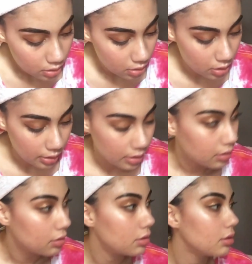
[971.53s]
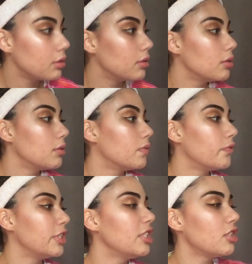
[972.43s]
Ugh.
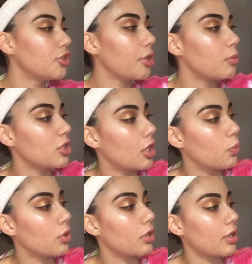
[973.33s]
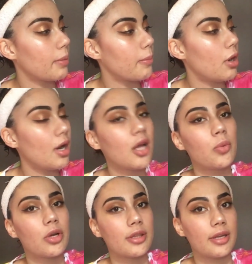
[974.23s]
This is so much hard work, like more hard
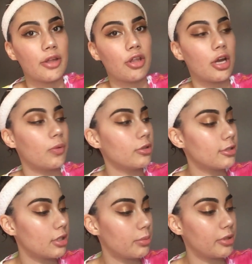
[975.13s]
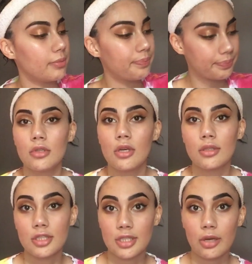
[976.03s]
work than I thought it was gonna be.
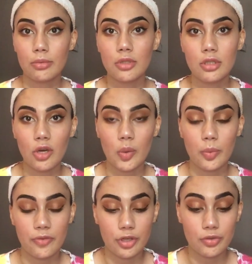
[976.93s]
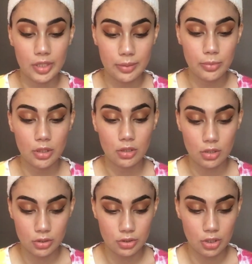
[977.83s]
So now I'm gonna go in with a cream
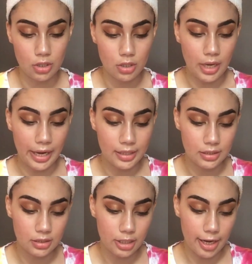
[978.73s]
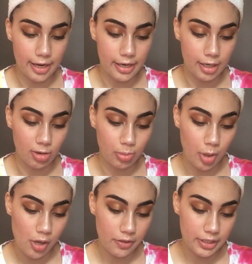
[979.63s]
contour, and I
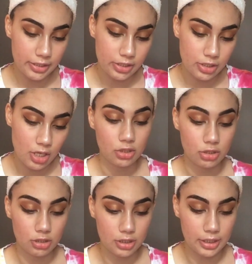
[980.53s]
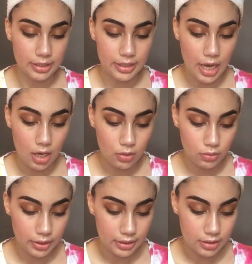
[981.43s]
bought this just to test it
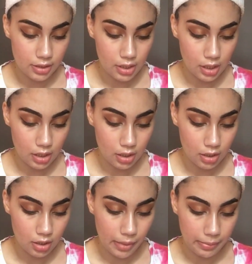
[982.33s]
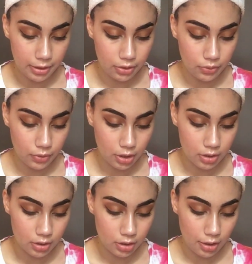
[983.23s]
out. It's the Maybelline New
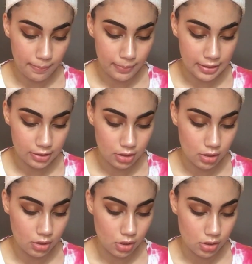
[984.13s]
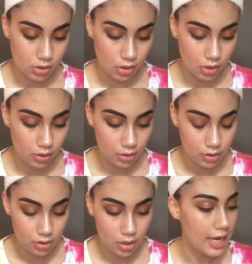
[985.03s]
York Master Contour,
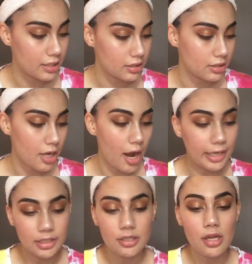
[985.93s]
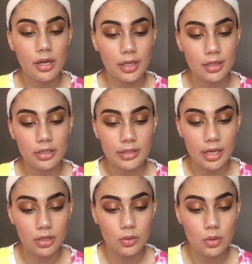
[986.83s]
and I just thought it looked
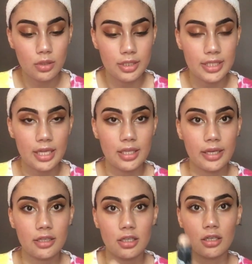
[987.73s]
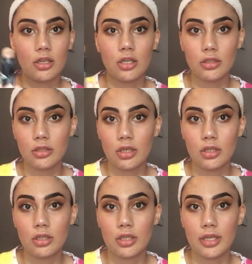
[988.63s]
kind of cool because it had like a contour
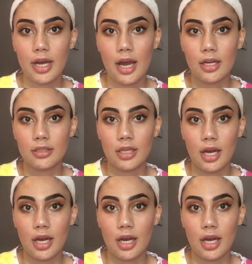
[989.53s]
colour and a